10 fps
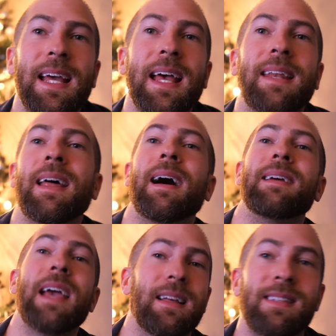And
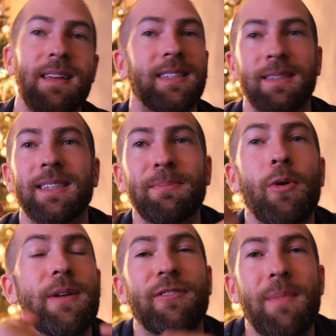yeah, there's
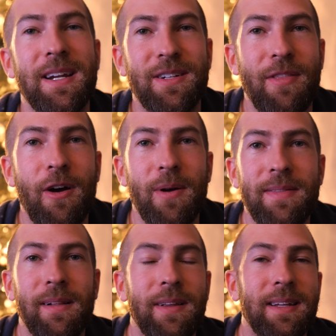more information though
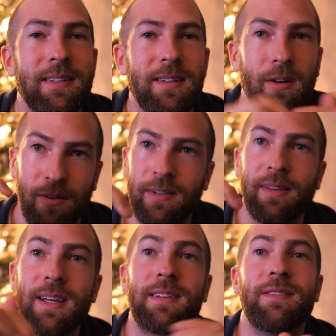in the link, or on the
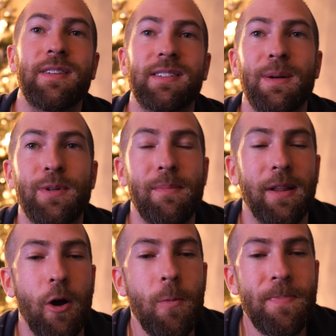link in the description
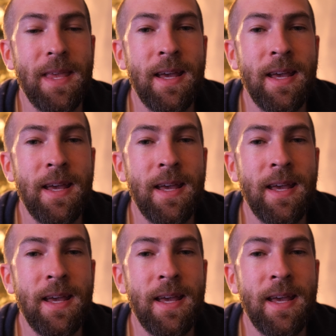below.